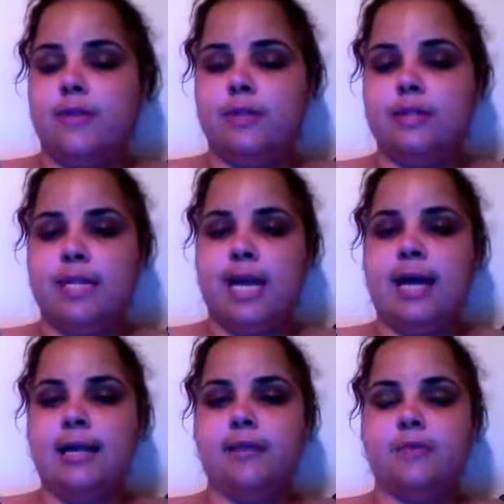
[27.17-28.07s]
this is the
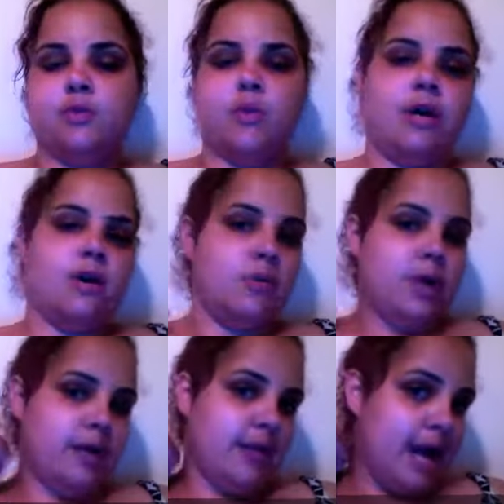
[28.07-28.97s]
I am sweater
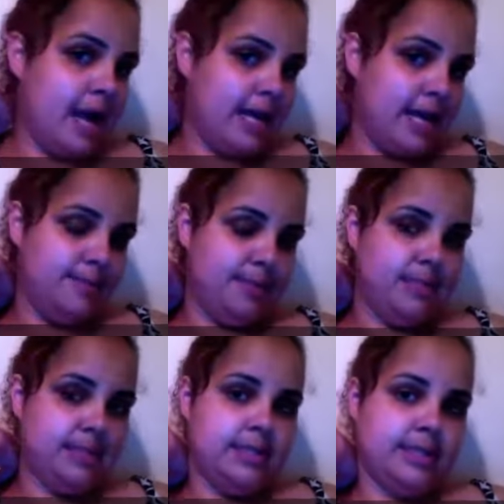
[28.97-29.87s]
where the I am is
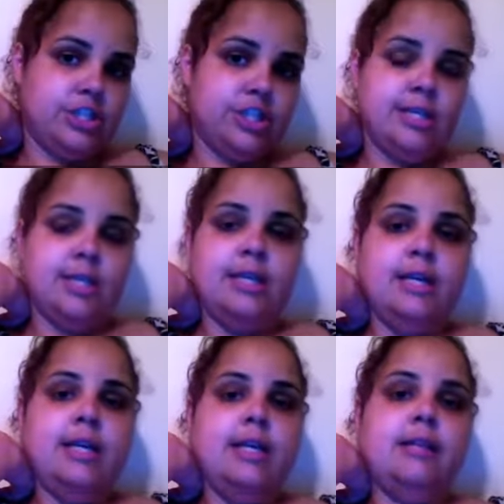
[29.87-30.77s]
stitched
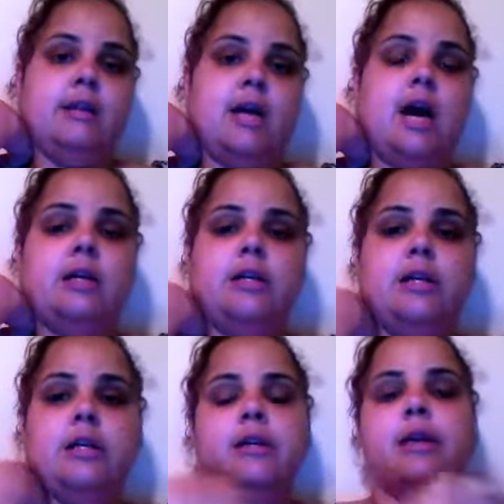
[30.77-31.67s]
in the
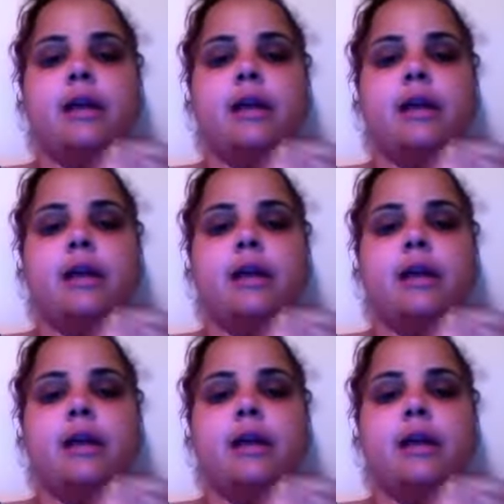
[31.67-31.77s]
collar,